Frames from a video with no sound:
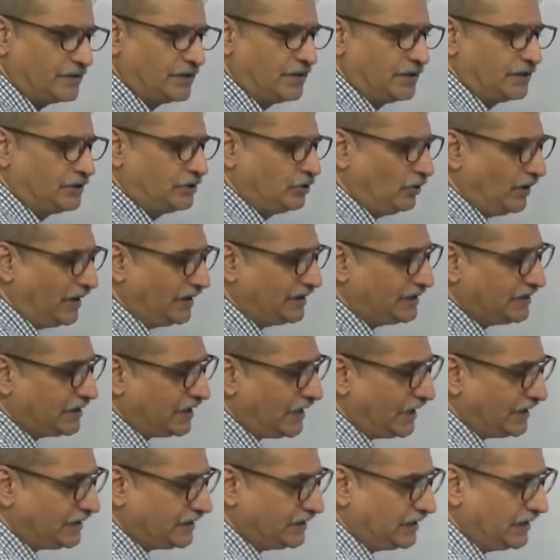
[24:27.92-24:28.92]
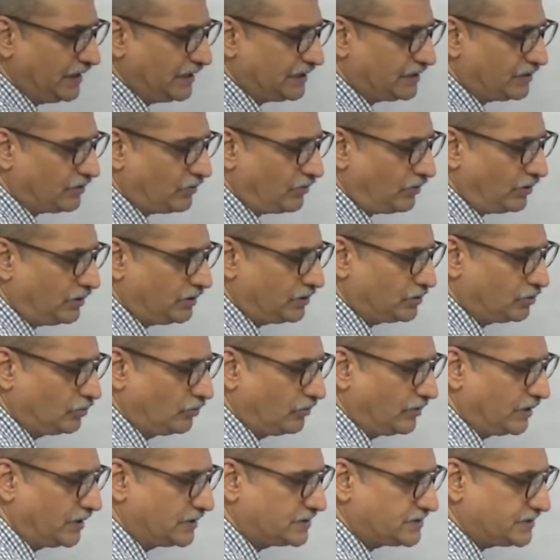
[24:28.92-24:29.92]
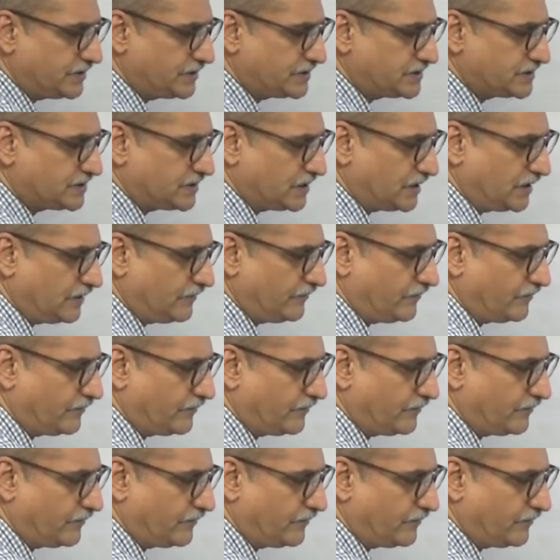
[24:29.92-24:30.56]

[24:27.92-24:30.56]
to attract electron towards itself,